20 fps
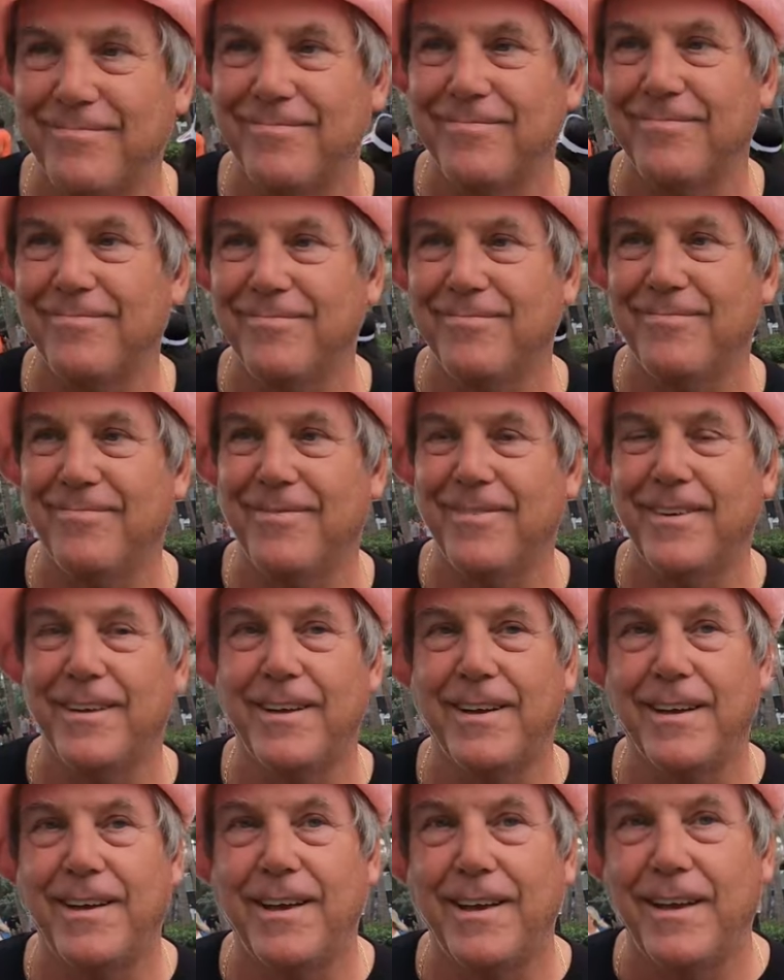So, how long have you guys been
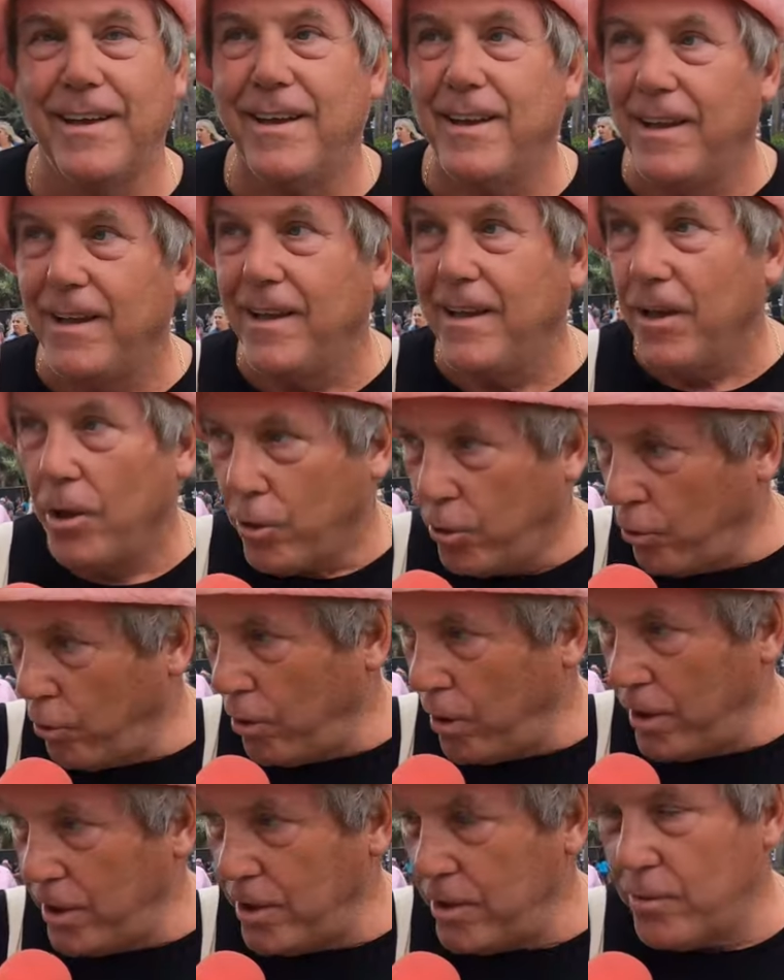married?
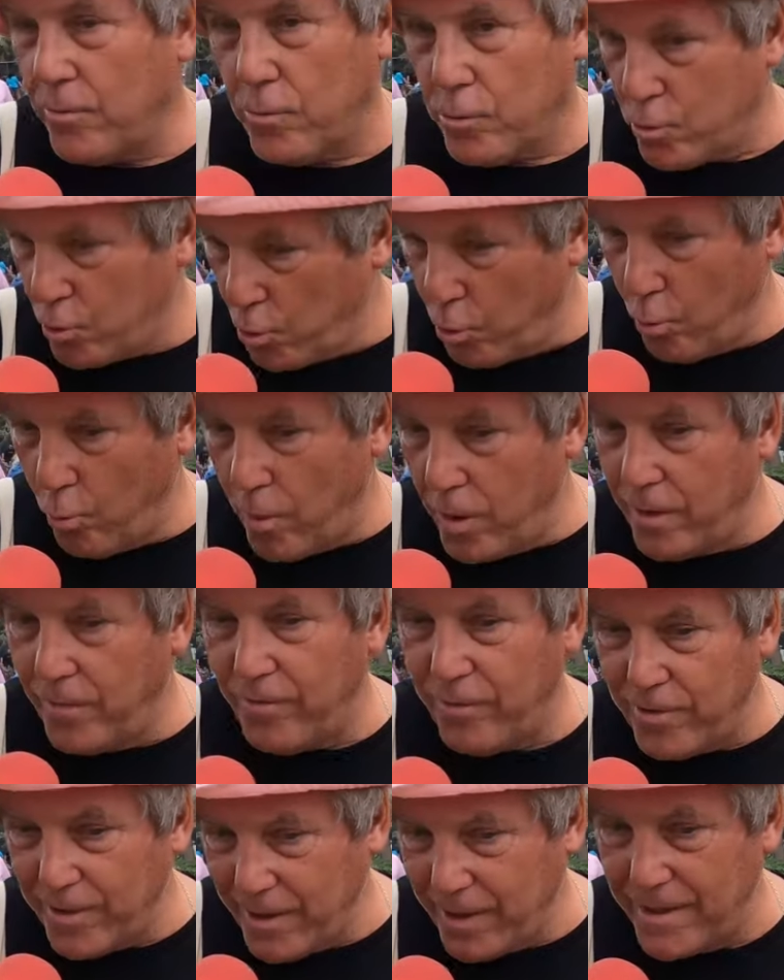32
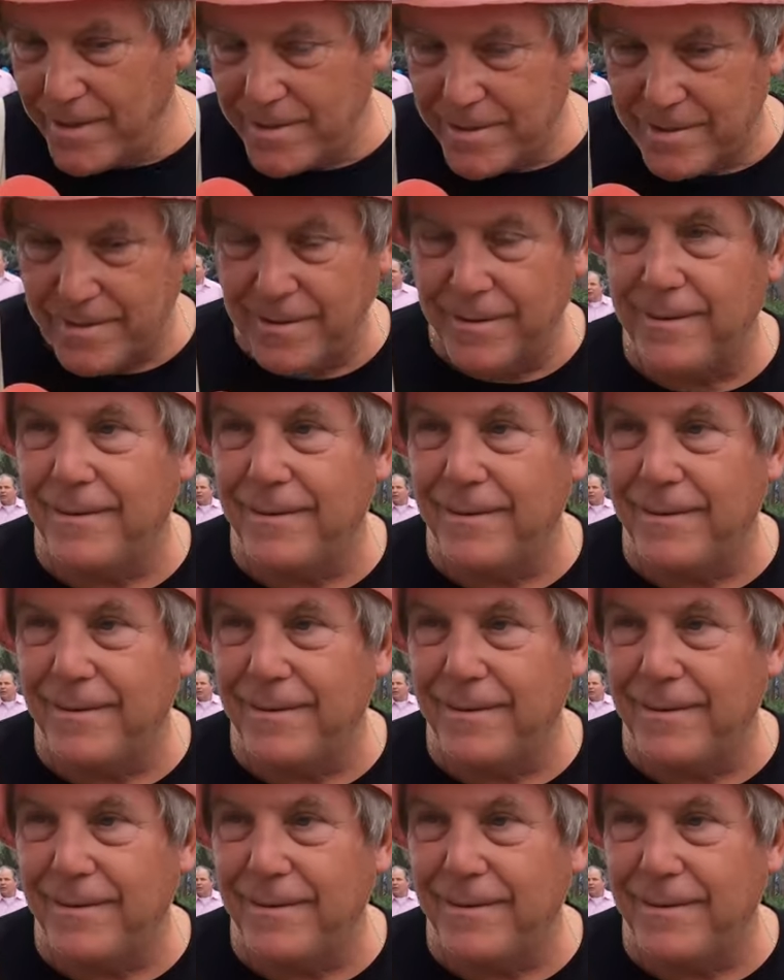wonderful years.